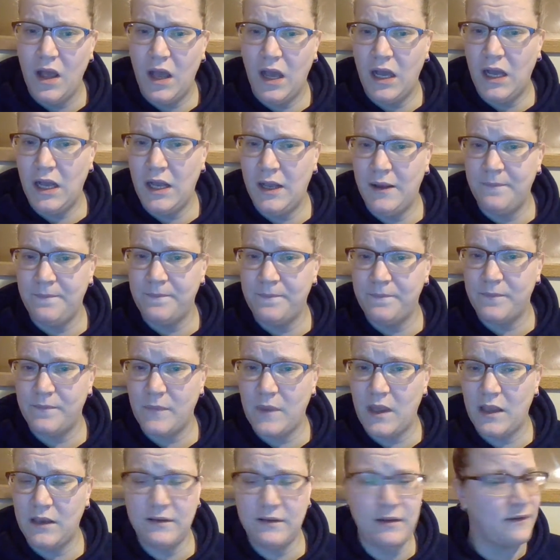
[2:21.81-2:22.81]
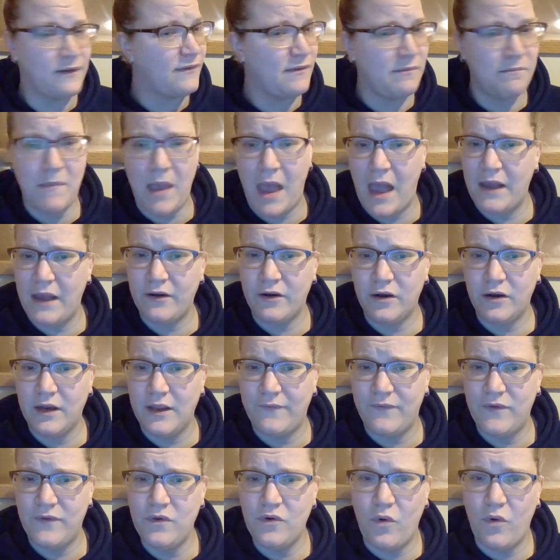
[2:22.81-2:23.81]
it doesn't matter
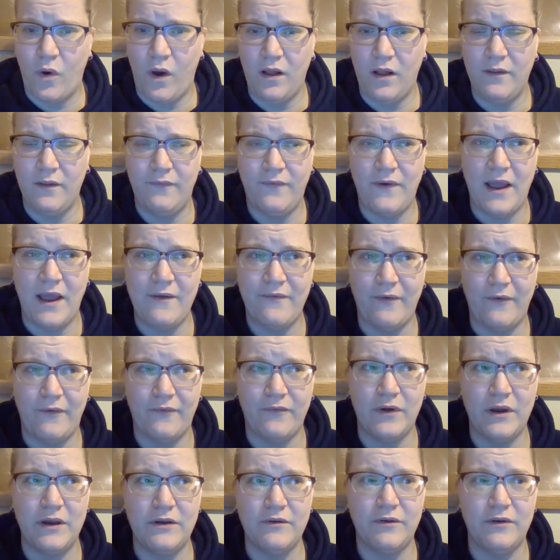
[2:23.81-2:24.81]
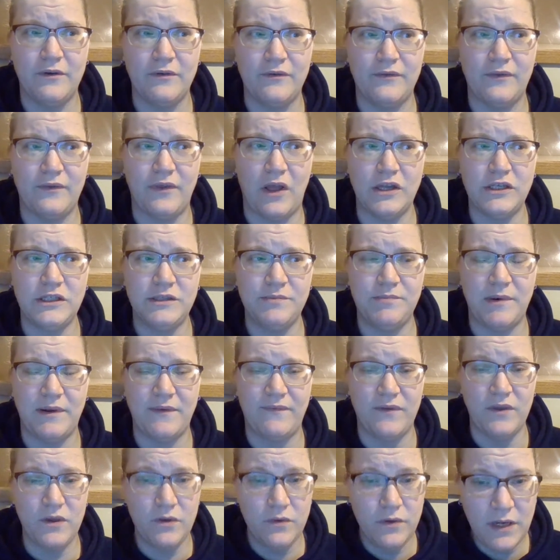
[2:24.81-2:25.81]
if you qualify for free and reduced lunch, but
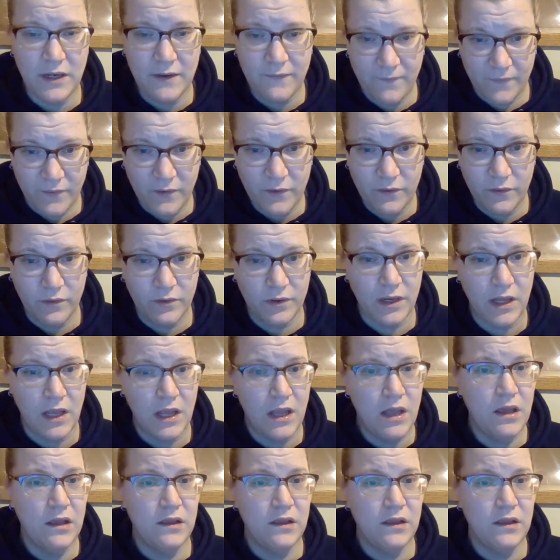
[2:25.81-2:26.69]
if you need food,